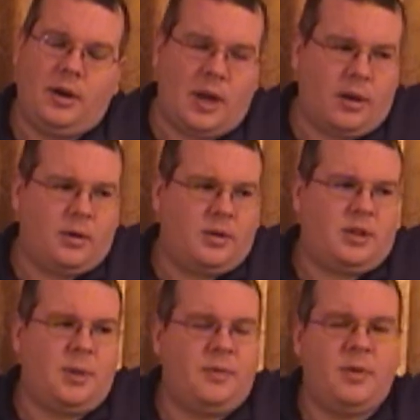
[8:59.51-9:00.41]
Now,
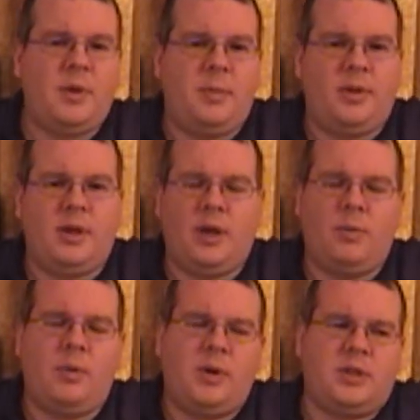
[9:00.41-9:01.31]
some of you may be thinking,
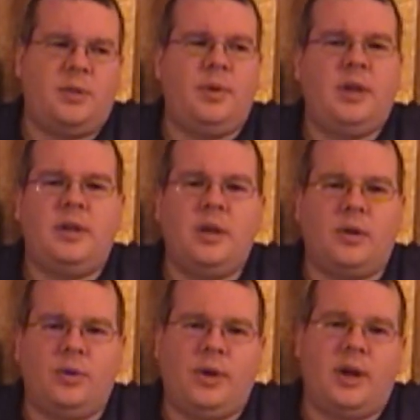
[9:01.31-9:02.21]
well, what's the big
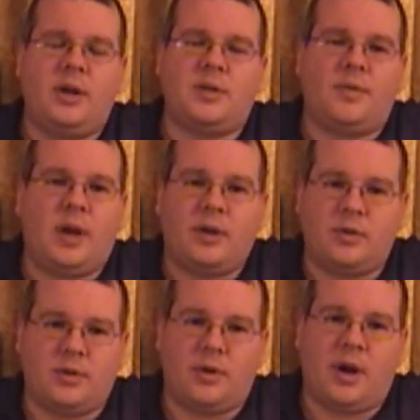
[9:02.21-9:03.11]
deal? Who cares if the
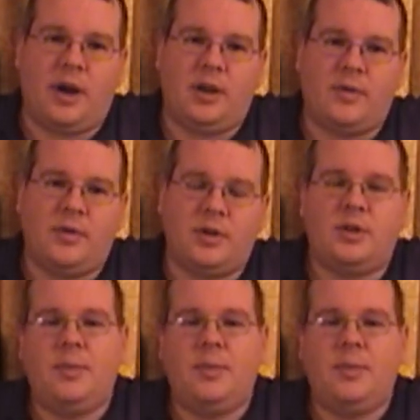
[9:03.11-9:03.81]
extras are in high definition?